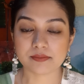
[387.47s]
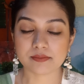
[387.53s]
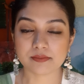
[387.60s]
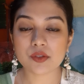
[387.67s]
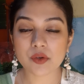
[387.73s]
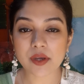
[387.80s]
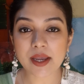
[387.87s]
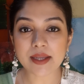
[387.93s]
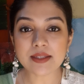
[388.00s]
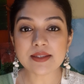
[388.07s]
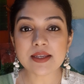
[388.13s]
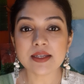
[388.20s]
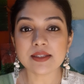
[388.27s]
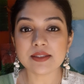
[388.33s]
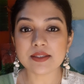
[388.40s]
So guys,
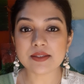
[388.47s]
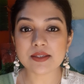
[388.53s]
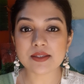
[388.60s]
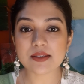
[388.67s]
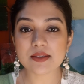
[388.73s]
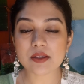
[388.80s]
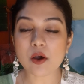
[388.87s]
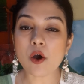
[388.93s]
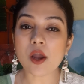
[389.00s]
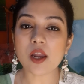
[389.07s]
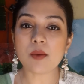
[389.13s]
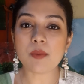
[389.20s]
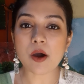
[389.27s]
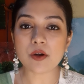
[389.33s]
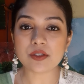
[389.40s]
this is all
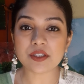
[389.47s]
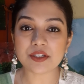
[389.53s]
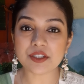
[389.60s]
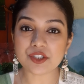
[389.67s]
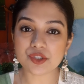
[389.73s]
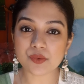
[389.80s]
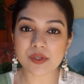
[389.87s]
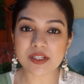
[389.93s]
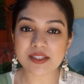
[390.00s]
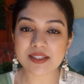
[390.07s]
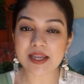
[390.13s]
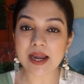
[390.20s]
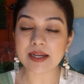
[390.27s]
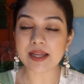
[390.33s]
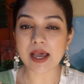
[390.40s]
about the rituals
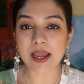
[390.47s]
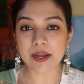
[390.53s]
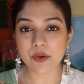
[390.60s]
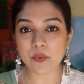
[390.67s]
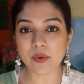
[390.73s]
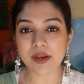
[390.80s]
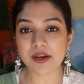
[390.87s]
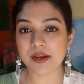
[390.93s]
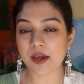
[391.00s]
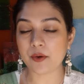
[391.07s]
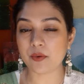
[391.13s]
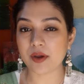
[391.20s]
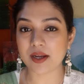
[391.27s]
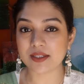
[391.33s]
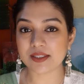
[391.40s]
that I do in
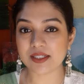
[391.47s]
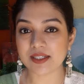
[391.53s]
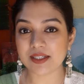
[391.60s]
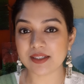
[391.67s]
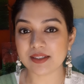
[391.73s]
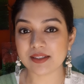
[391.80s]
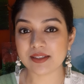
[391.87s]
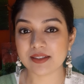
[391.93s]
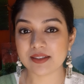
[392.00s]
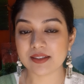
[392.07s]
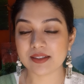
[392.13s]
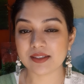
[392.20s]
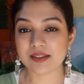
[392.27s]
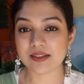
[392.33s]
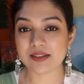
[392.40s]
tarot card reading.
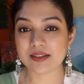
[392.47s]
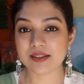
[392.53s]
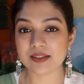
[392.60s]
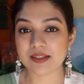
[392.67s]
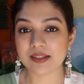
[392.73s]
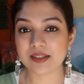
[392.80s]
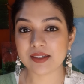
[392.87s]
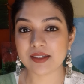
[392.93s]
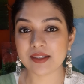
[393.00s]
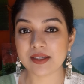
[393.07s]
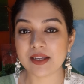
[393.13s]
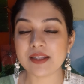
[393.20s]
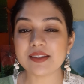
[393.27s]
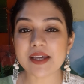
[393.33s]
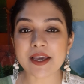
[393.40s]

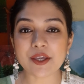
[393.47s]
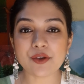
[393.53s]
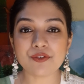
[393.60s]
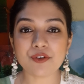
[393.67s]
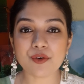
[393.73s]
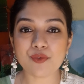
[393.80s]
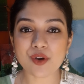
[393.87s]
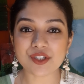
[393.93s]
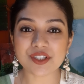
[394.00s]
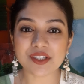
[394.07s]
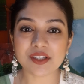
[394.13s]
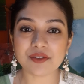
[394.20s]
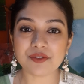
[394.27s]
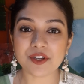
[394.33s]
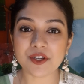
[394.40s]
Thank you for watching
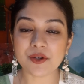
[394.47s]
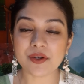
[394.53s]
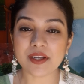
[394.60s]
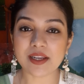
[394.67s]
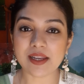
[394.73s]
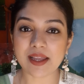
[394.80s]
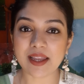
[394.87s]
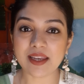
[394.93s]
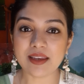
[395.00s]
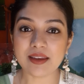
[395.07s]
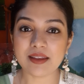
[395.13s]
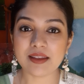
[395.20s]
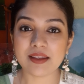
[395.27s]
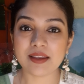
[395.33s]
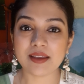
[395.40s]
the video till end.
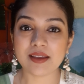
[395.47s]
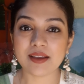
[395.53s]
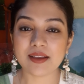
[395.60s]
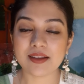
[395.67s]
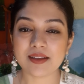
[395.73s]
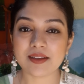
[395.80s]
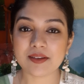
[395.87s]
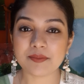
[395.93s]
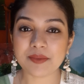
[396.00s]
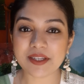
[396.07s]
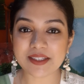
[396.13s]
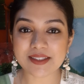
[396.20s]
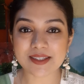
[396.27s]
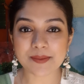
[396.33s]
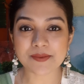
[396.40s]

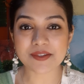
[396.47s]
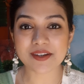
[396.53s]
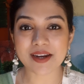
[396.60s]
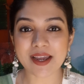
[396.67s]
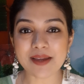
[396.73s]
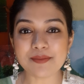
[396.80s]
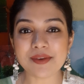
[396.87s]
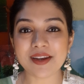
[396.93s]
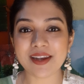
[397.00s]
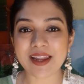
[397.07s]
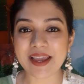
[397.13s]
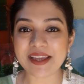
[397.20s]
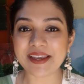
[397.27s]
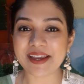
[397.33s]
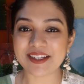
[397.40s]
Please subscribe,
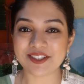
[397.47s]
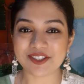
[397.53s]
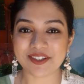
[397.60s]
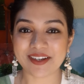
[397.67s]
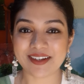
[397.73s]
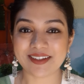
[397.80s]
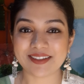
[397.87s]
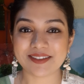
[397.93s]
like and share.